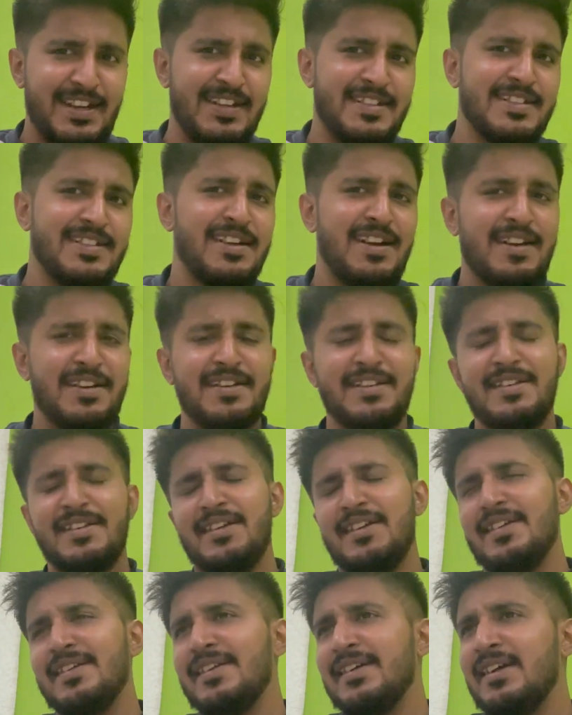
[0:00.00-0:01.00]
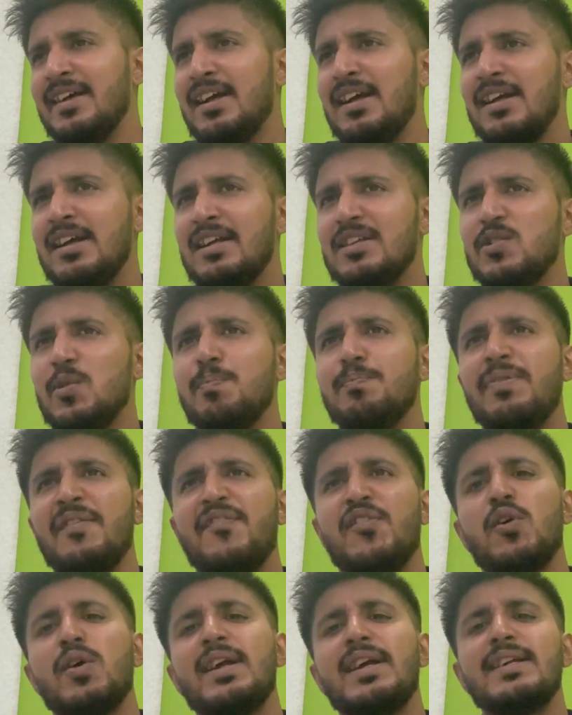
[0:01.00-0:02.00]
get started. So
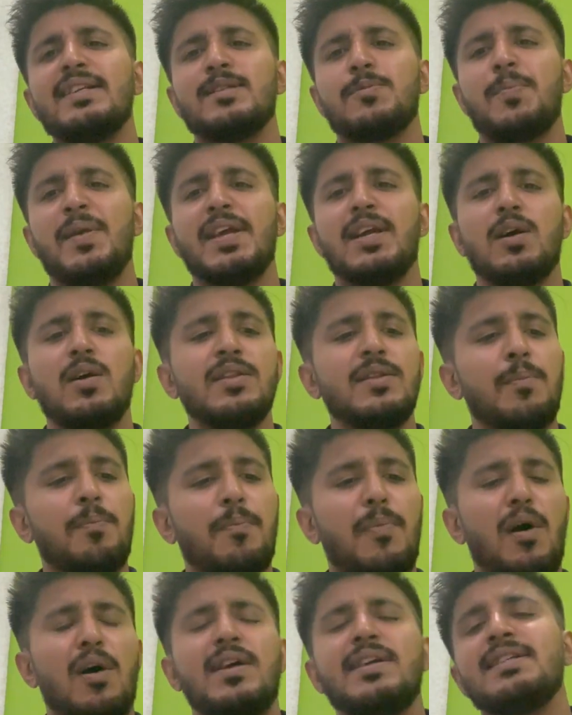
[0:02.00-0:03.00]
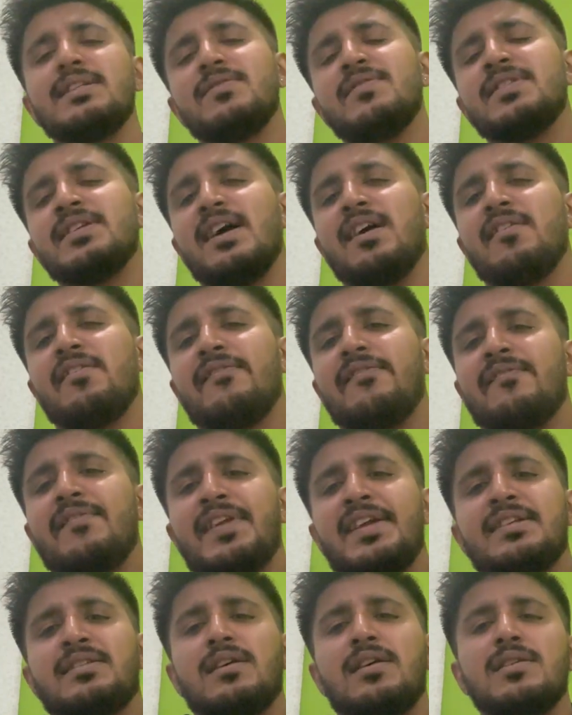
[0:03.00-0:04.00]
before I speak on the points which
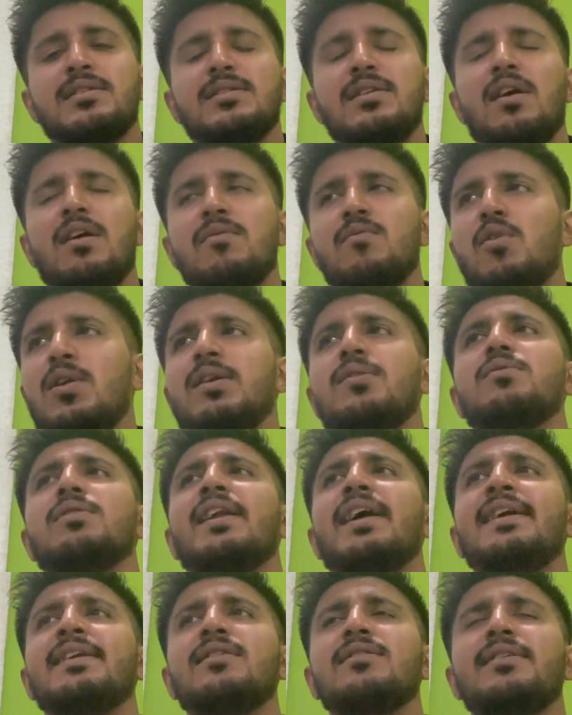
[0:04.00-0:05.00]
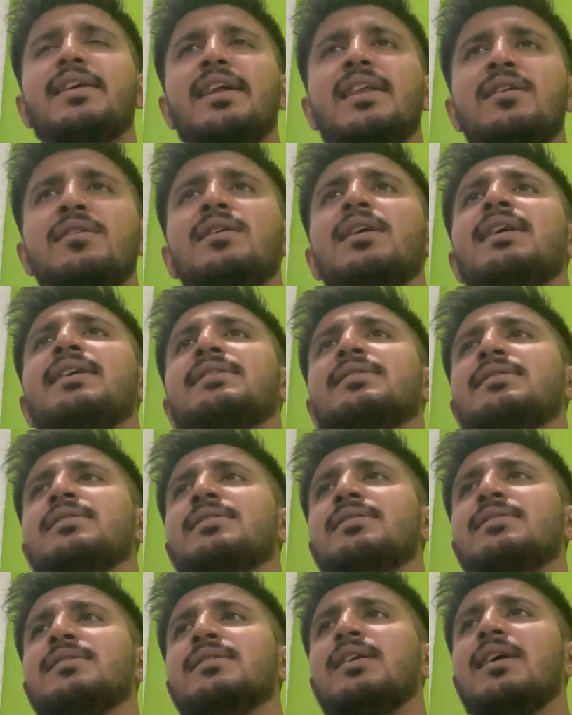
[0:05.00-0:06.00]
I've researched on, what I would like to tell you guys
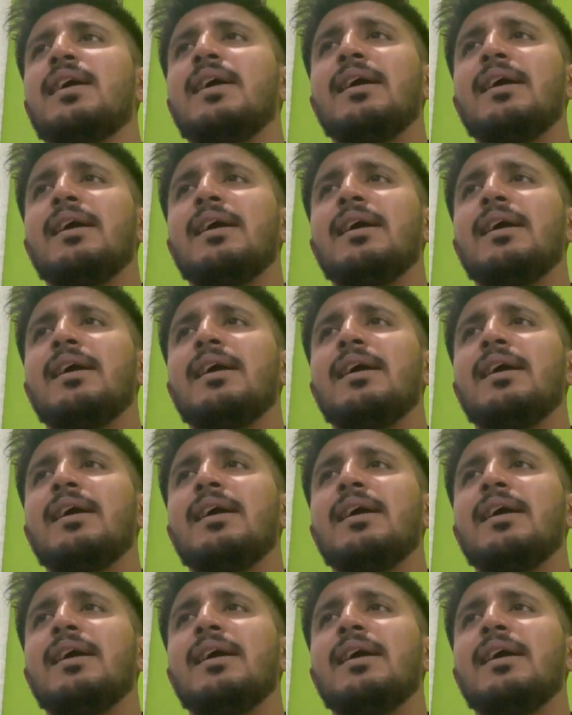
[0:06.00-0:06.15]
is